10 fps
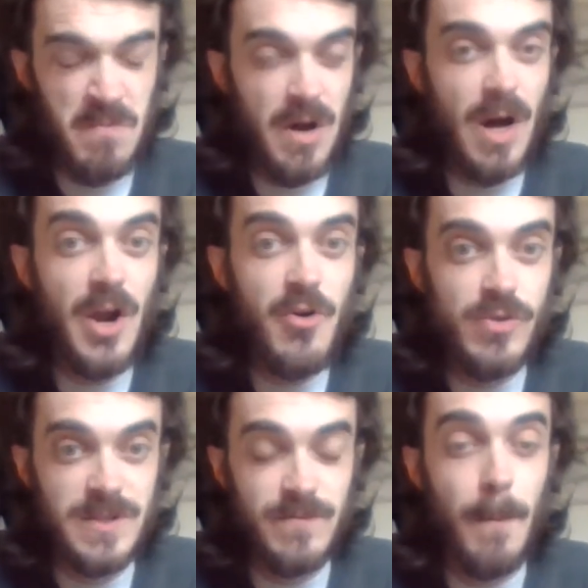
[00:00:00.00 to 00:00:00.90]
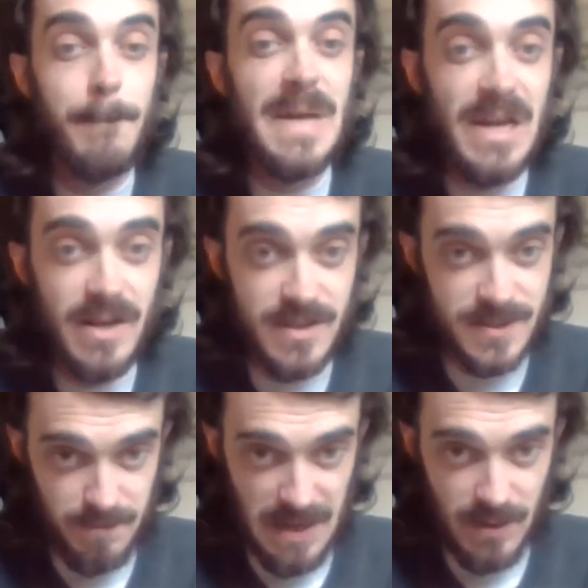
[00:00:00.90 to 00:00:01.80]
hundreds, if not
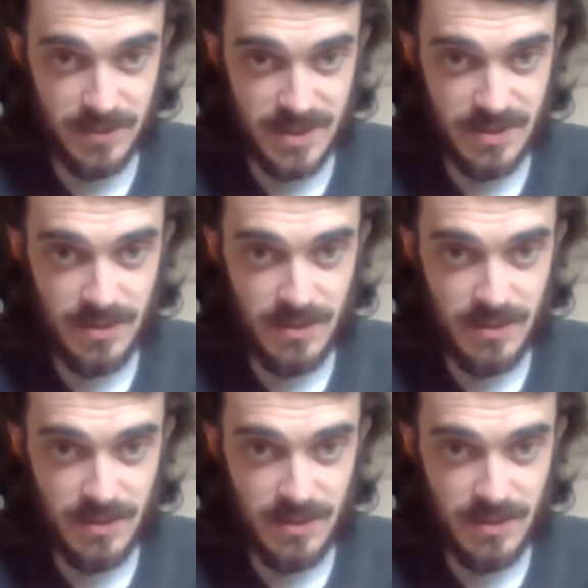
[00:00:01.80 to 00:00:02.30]
billions of pounds,